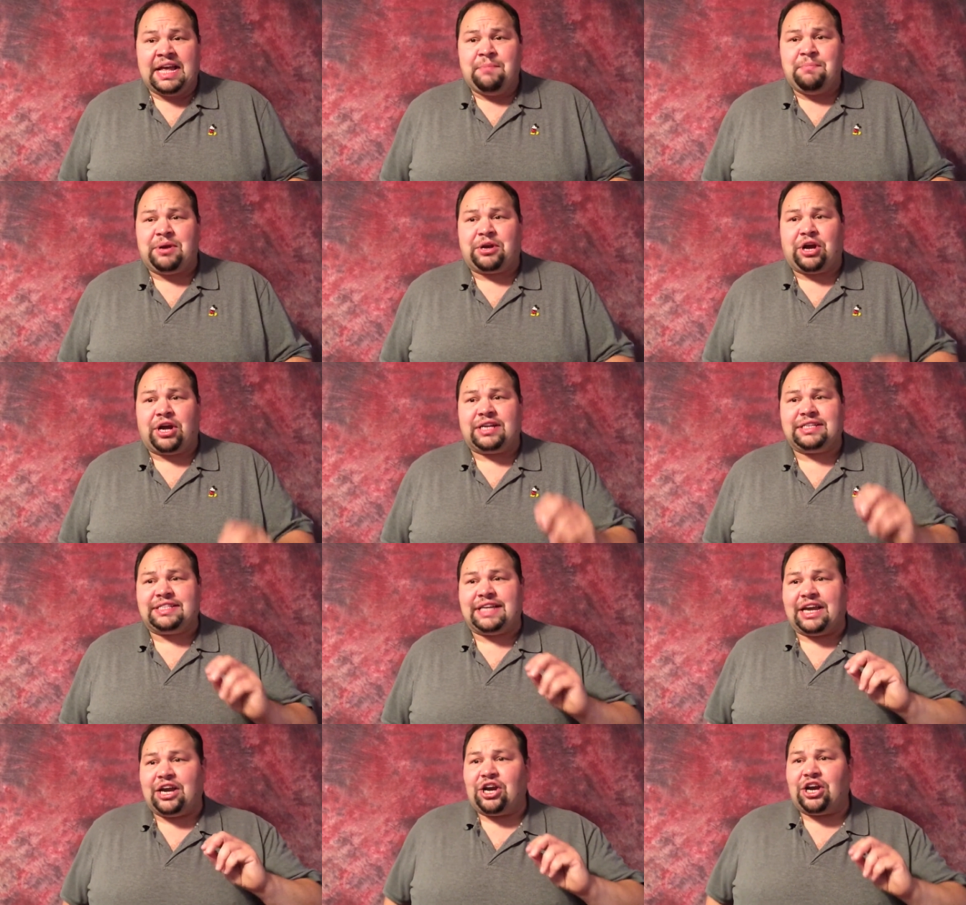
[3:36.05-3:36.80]

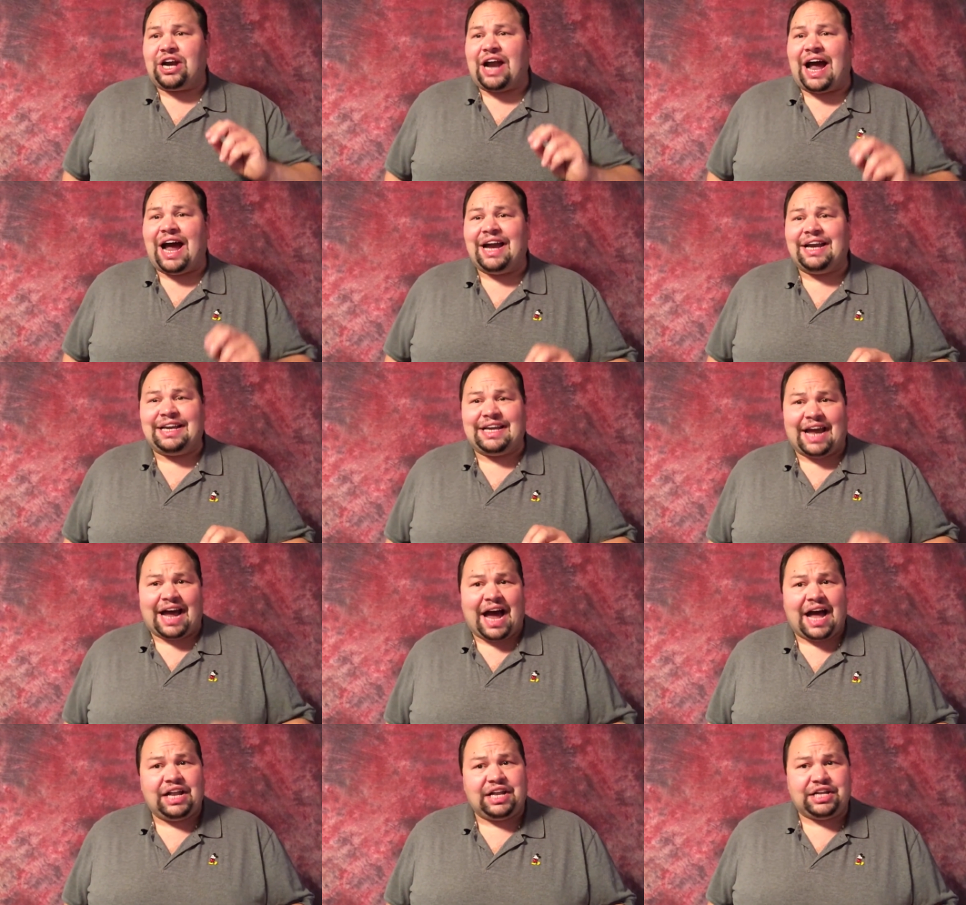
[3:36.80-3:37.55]
because they are an
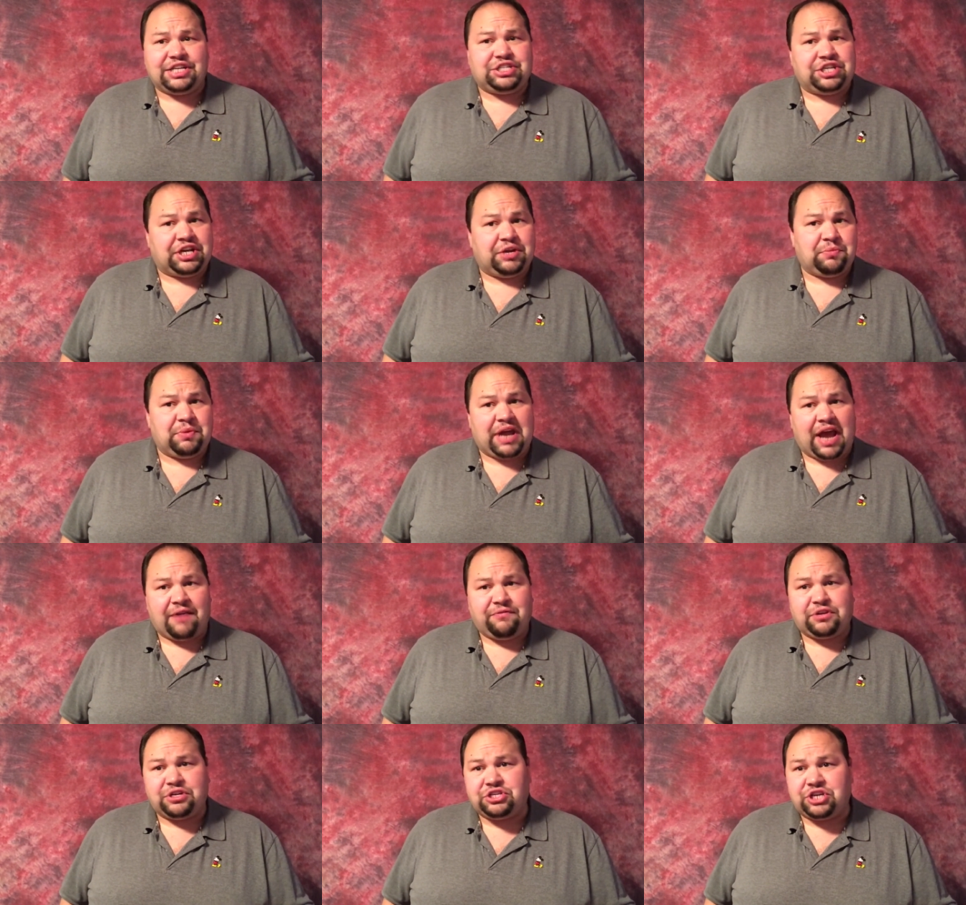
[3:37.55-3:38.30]
ideology and we
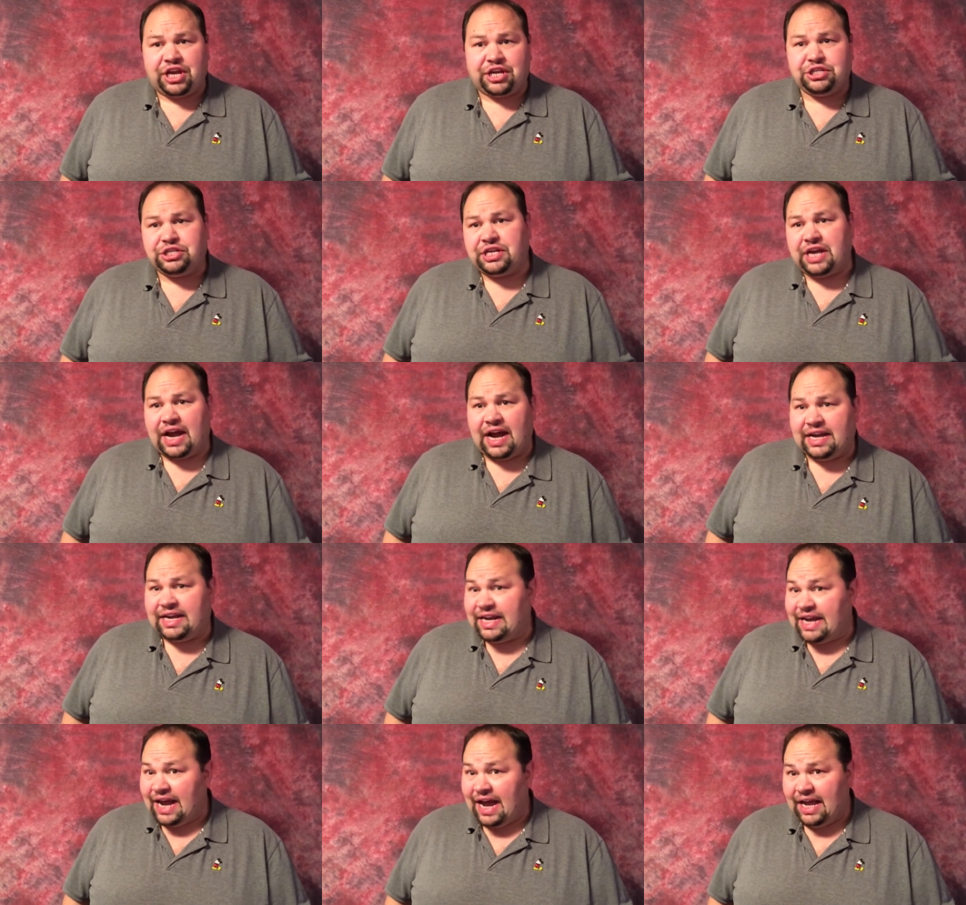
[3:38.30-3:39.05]
have to change the
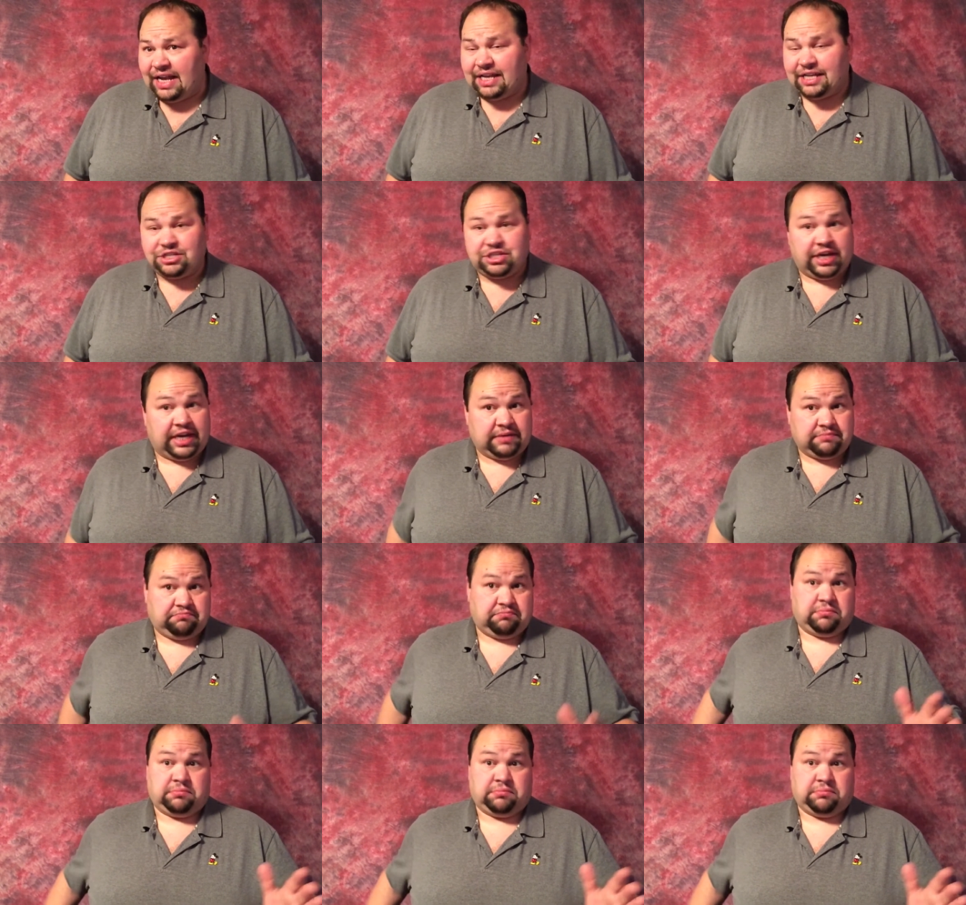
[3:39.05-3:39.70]
ideology.